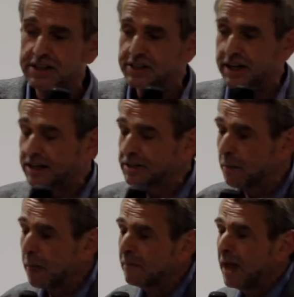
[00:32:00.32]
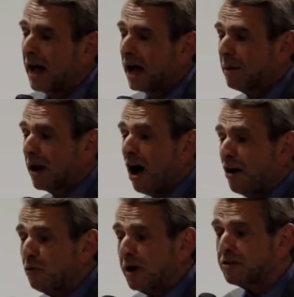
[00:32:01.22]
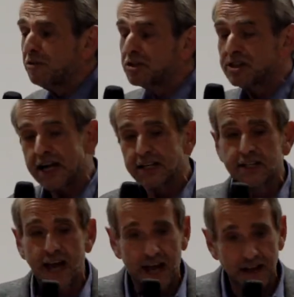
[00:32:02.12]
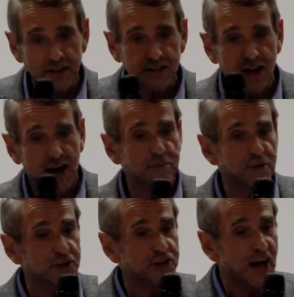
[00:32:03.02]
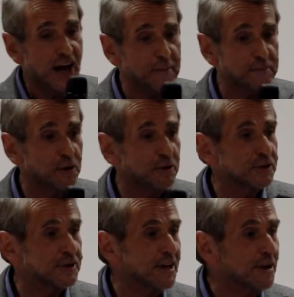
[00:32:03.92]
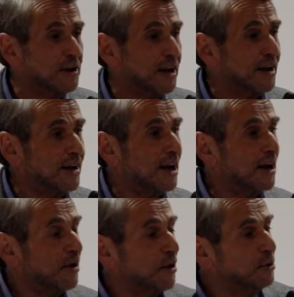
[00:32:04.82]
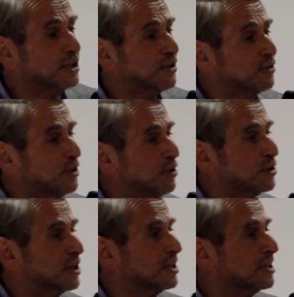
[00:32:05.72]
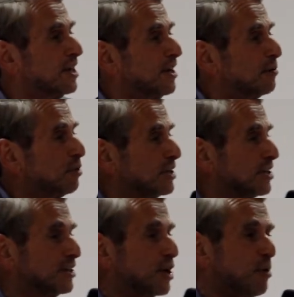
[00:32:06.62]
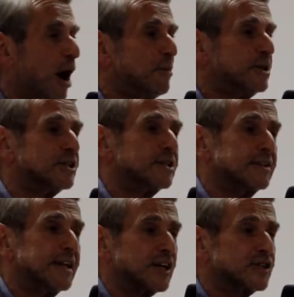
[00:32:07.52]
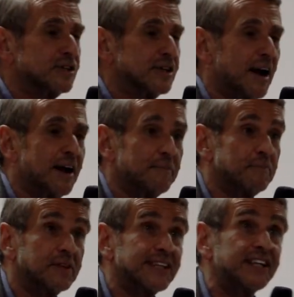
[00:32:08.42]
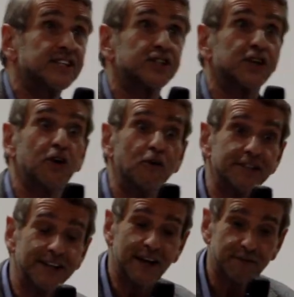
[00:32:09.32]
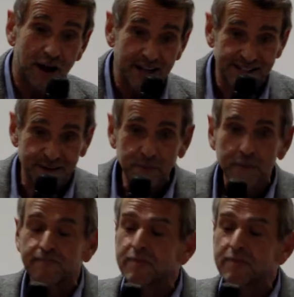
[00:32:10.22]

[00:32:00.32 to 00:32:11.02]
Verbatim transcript: in these things. And about halfway through the second day, this guy, Bruce Schneier, who was, uh, who was introduced as President Obama's national uh, data security advisor,